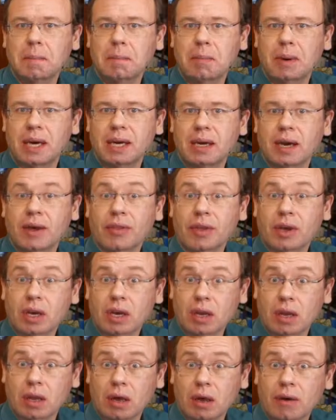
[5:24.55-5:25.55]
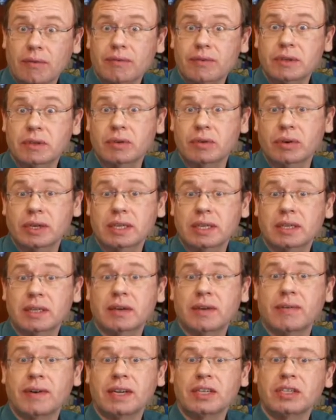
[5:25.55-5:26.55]
by other cloth during
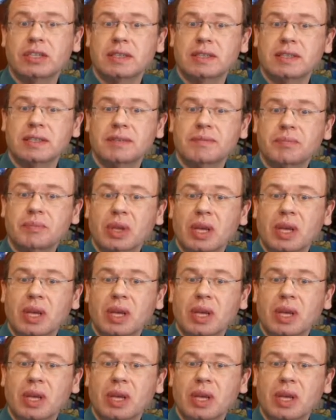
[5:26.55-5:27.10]
interventions.